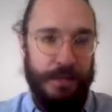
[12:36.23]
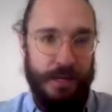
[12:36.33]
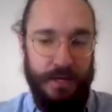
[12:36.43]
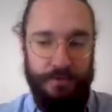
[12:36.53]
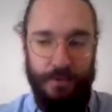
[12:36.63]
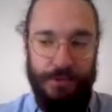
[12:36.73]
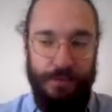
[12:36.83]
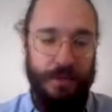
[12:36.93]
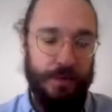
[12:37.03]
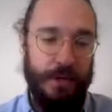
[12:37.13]
Of course,
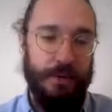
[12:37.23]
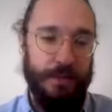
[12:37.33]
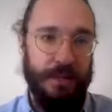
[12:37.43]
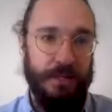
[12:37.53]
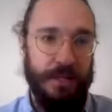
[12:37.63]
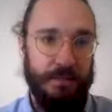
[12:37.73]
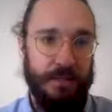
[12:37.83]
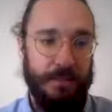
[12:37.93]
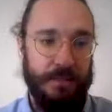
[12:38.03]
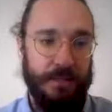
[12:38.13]
we don't know that we can claim
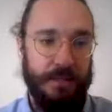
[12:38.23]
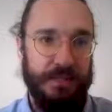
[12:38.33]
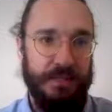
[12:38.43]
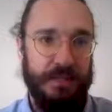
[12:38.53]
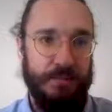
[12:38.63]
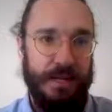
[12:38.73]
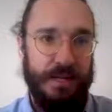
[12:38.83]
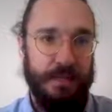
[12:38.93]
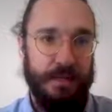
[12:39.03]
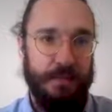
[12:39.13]
it because it
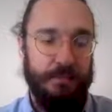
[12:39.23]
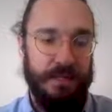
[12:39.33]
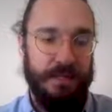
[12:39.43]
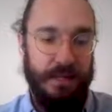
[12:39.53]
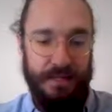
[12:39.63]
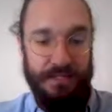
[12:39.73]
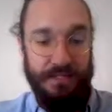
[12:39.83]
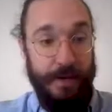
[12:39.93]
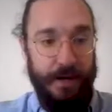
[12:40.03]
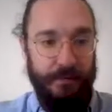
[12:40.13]
might be
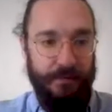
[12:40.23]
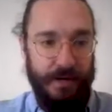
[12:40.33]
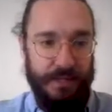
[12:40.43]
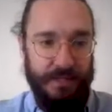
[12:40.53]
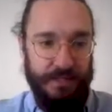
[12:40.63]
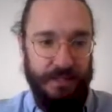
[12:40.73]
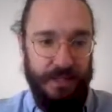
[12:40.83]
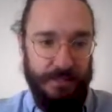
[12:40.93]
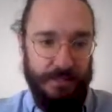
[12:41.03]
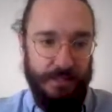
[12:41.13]
expired for us as a
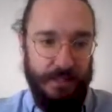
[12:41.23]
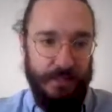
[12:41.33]
claimant.